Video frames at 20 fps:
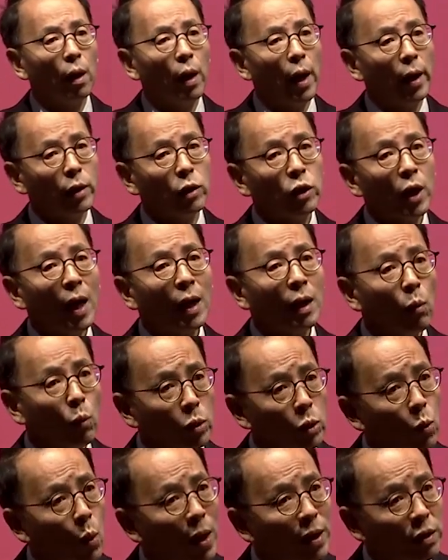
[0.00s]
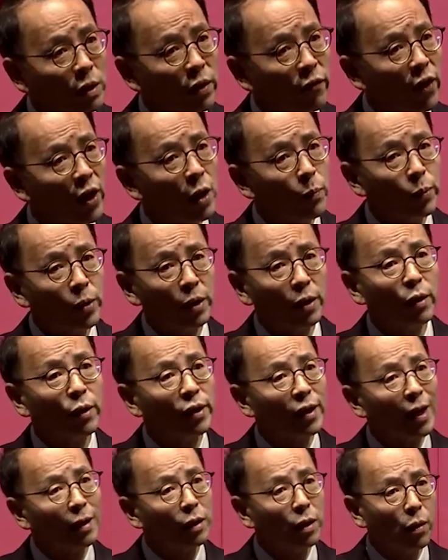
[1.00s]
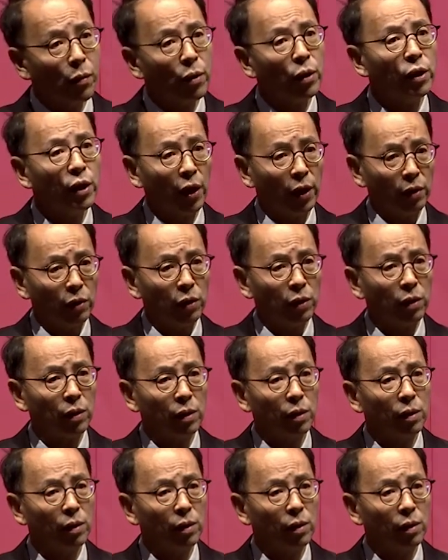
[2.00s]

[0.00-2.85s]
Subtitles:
And China was quite developed in the 1930s.